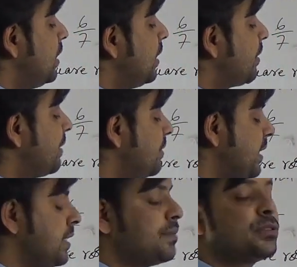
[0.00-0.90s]
You can
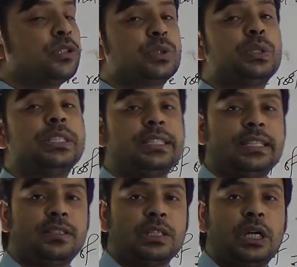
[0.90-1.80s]
write up to 2
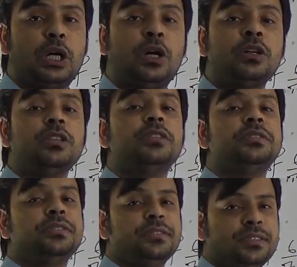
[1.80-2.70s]
digit or
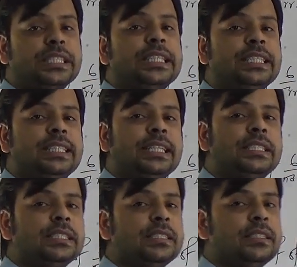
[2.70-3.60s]
3
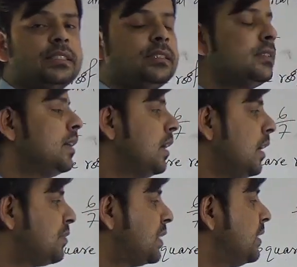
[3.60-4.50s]
digit
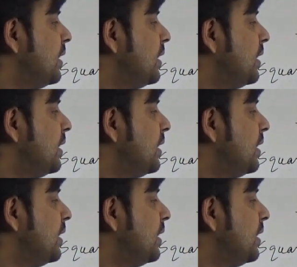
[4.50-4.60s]
after the